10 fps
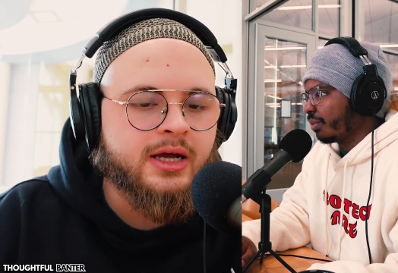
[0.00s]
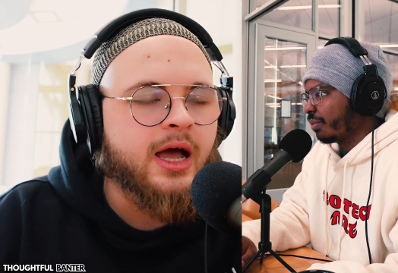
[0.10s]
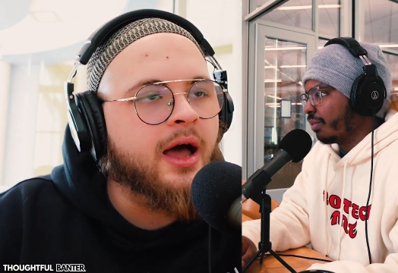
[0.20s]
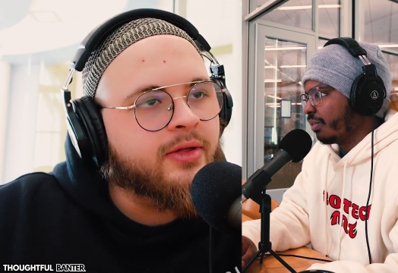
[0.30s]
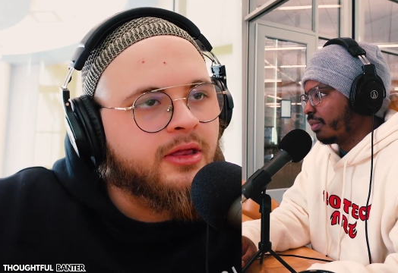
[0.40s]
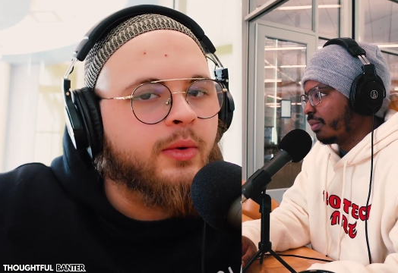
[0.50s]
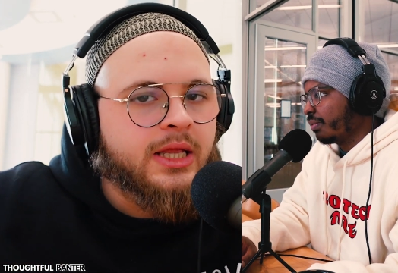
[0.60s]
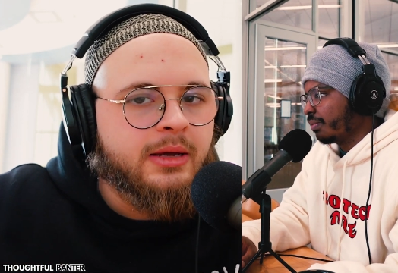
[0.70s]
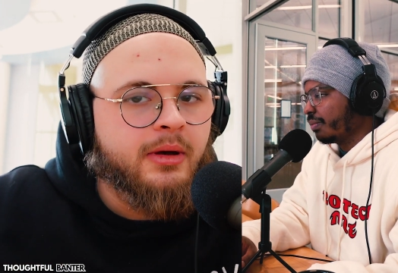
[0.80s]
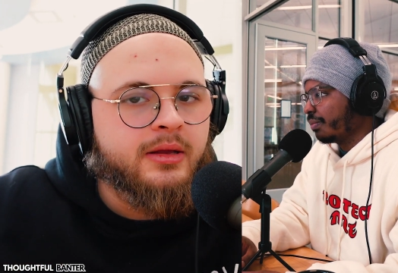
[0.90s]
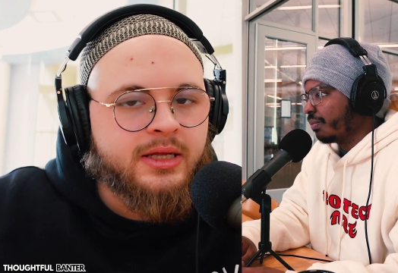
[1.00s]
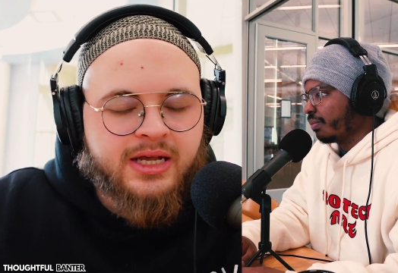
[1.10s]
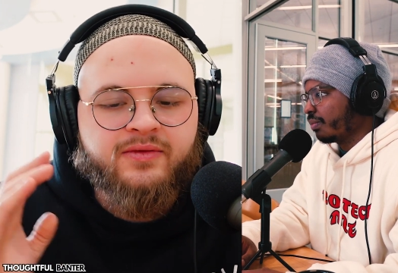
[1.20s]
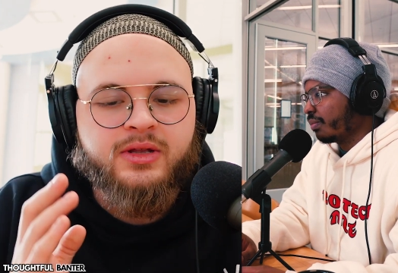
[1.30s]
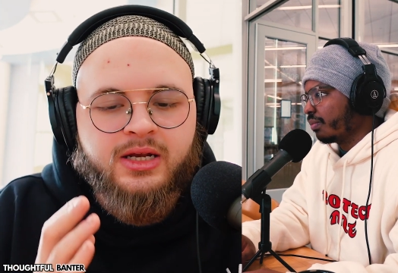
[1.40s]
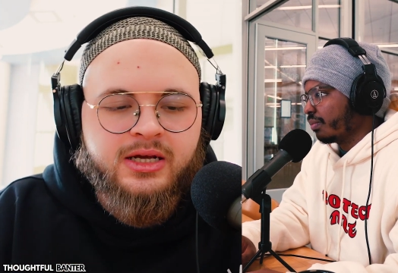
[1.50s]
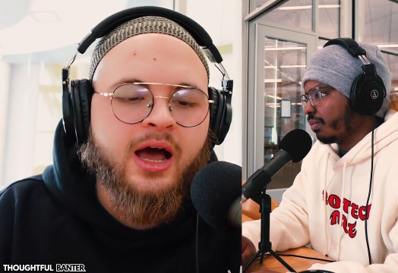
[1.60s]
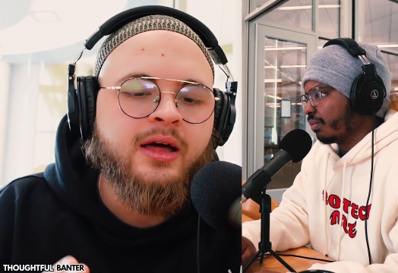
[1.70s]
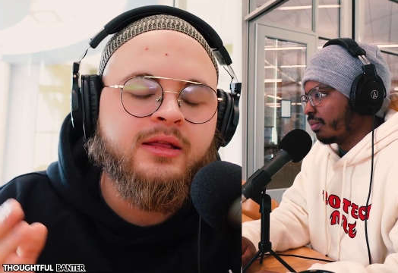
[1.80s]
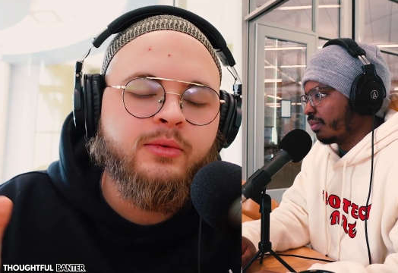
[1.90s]
Speaker 1: nikah and then the walima. Let's have the
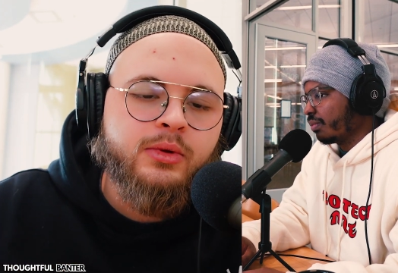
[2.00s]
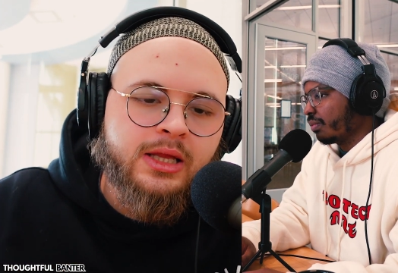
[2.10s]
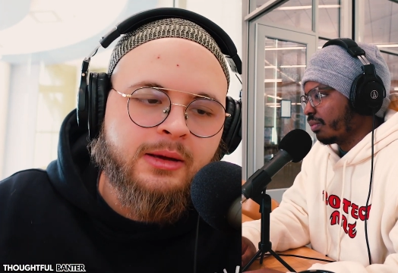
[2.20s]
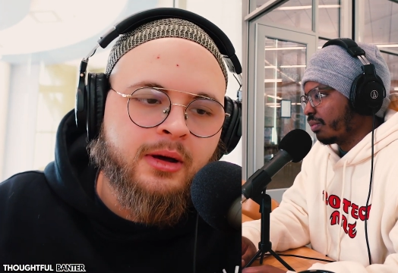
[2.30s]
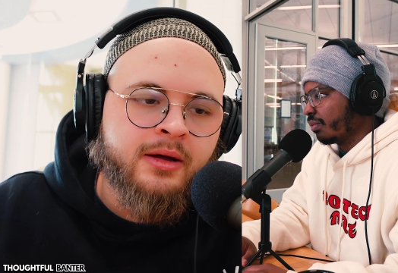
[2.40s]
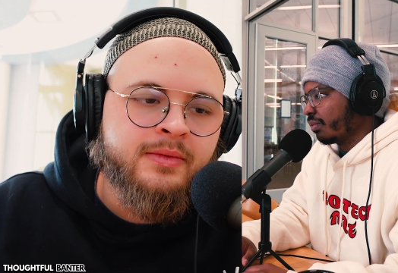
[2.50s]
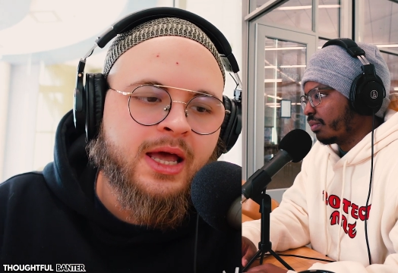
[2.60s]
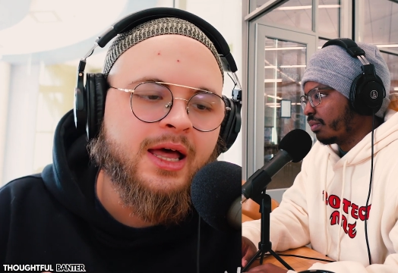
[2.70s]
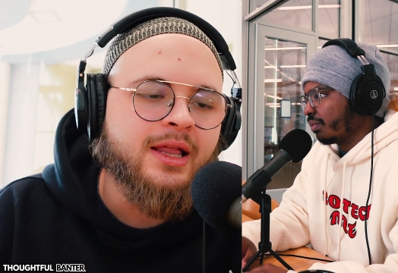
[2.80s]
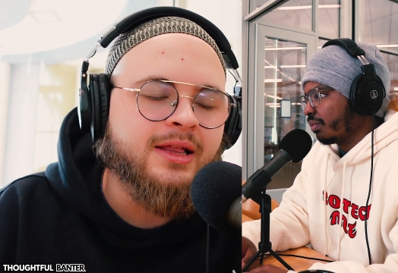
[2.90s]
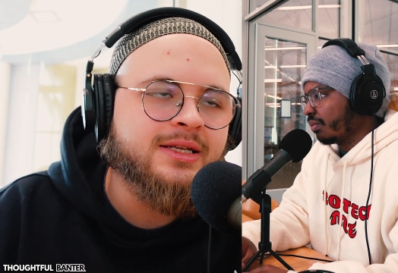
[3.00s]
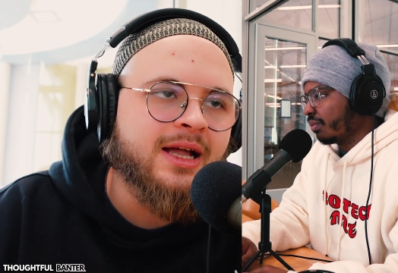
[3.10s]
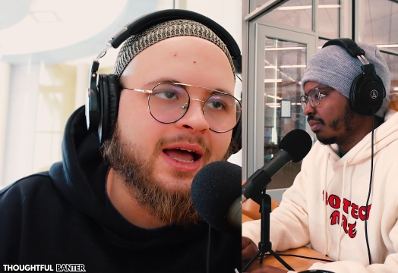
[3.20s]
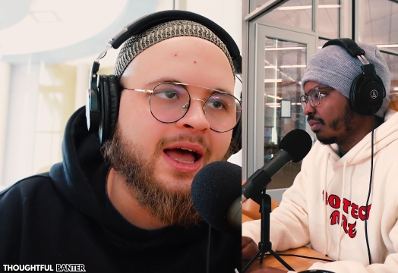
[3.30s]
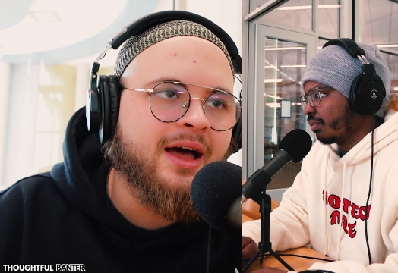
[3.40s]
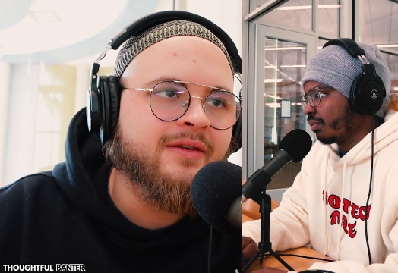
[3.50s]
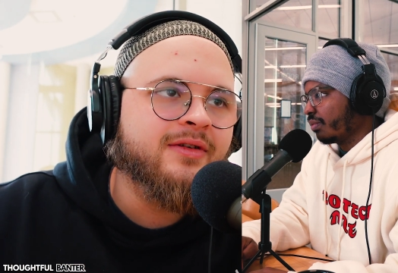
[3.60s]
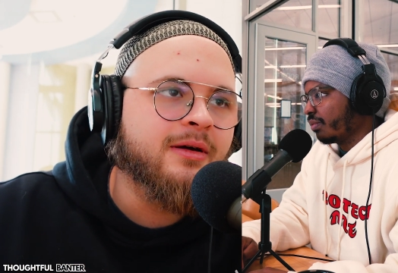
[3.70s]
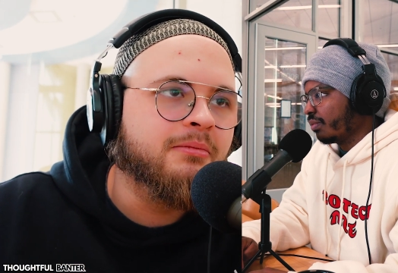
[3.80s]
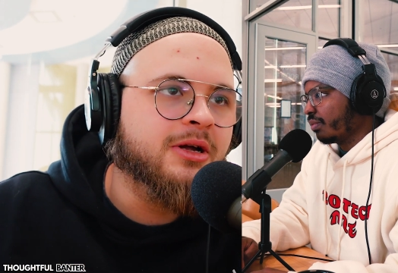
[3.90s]
nikah and the walima. Let's not have
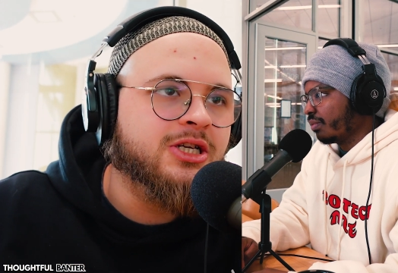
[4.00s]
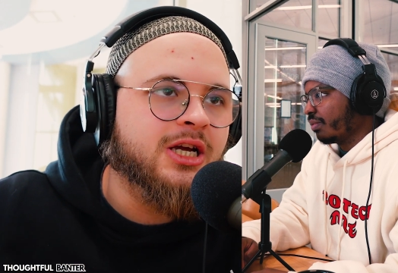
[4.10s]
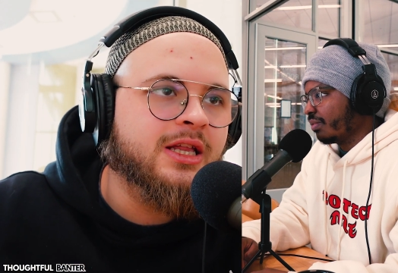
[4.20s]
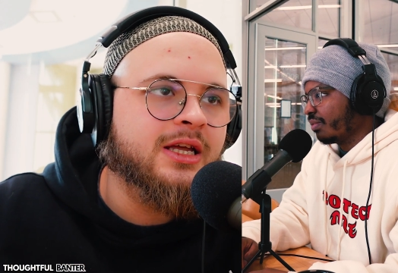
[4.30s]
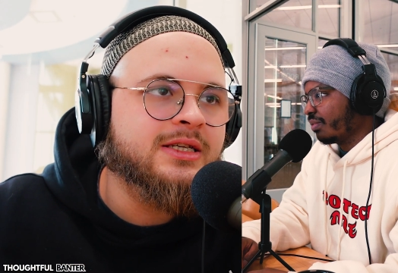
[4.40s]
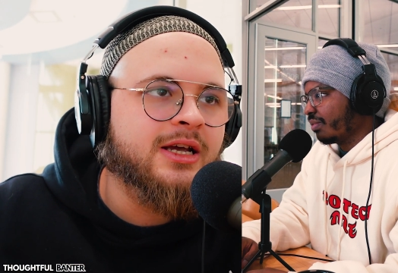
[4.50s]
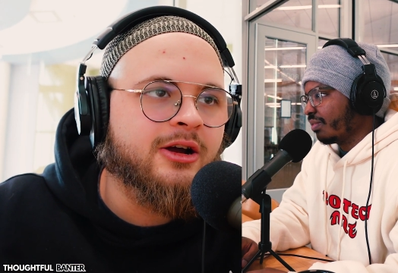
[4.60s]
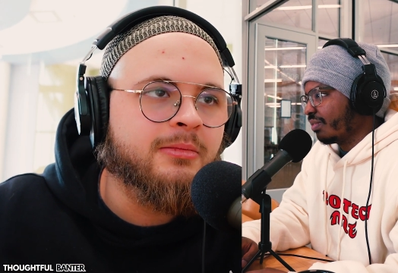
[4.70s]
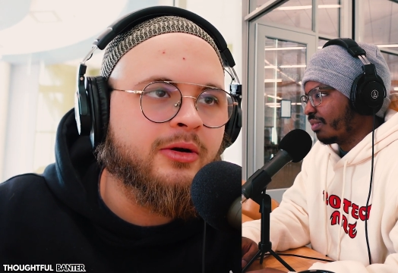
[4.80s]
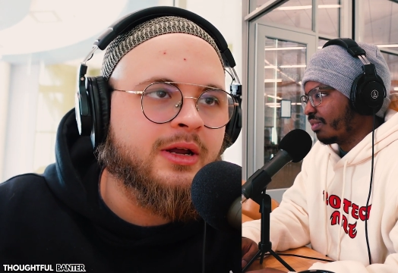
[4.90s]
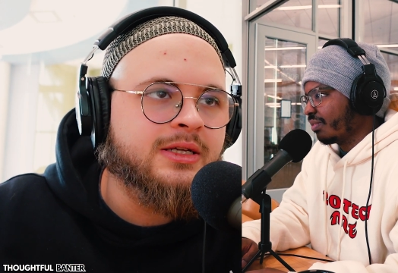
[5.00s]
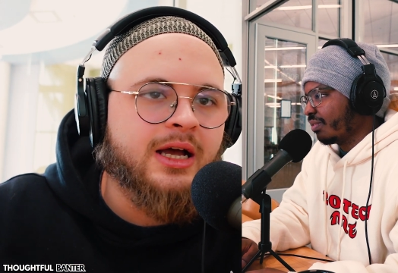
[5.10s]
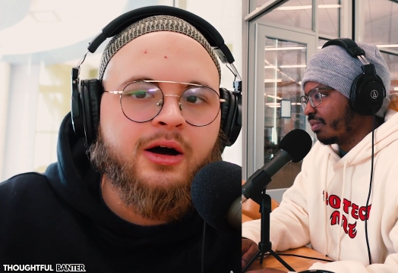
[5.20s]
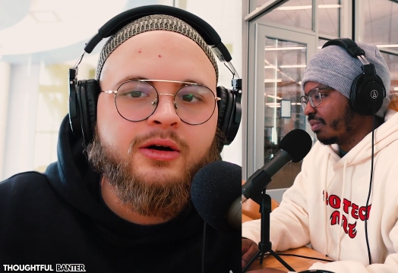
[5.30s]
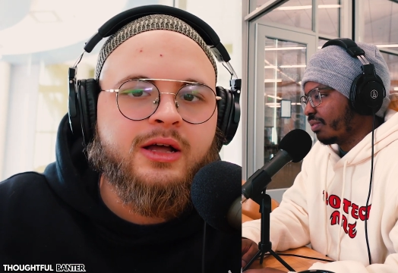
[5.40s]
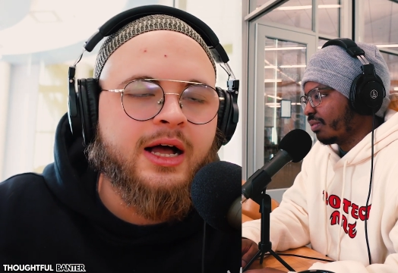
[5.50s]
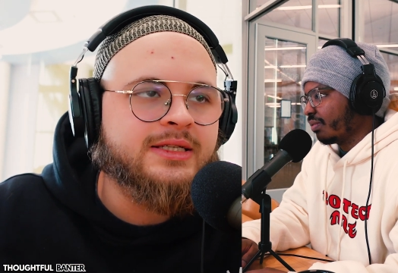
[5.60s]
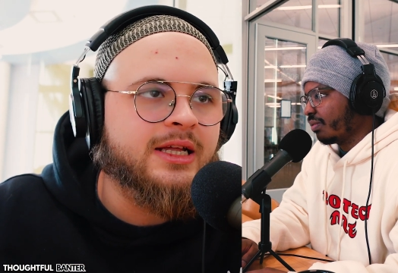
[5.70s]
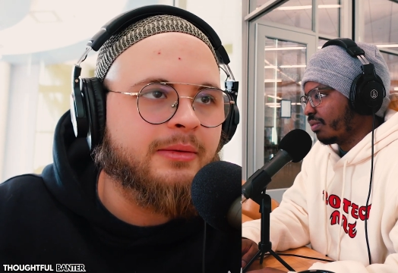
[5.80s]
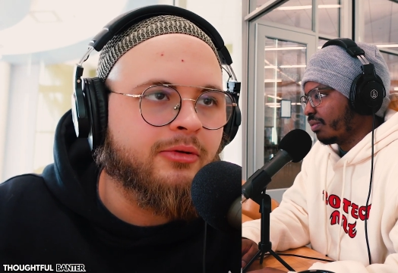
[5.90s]
bajillion ceremonies that all cost
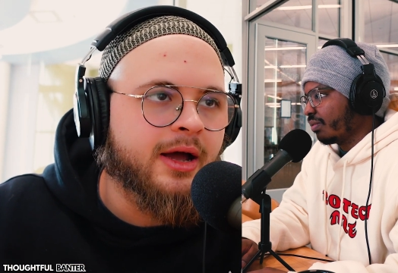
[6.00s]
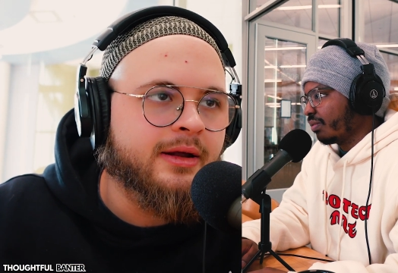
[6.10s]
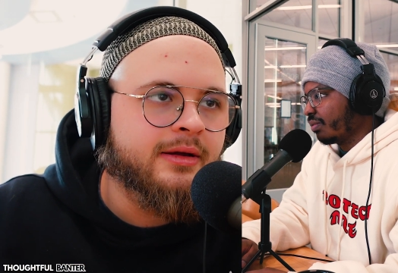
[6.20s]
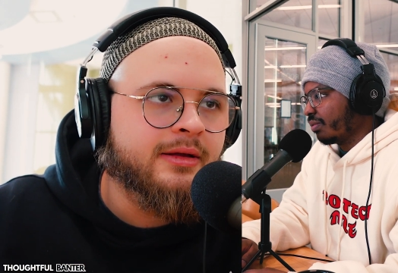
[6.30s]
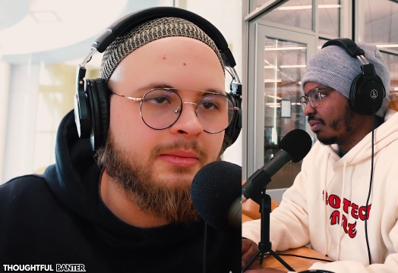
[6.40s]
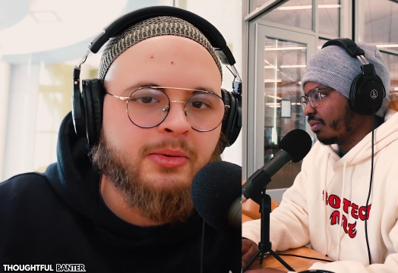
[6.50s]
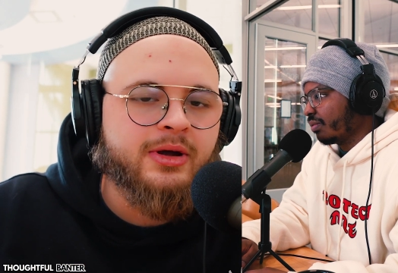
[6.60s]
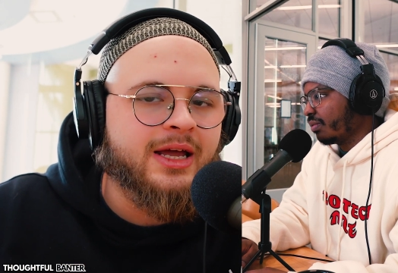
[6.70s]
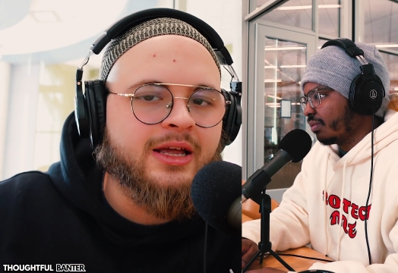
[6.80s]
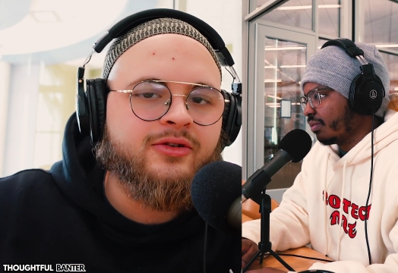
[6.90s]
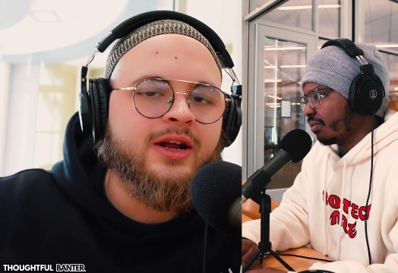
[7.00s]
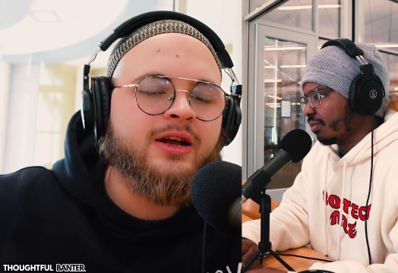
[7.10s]
hella bread. People are getting credit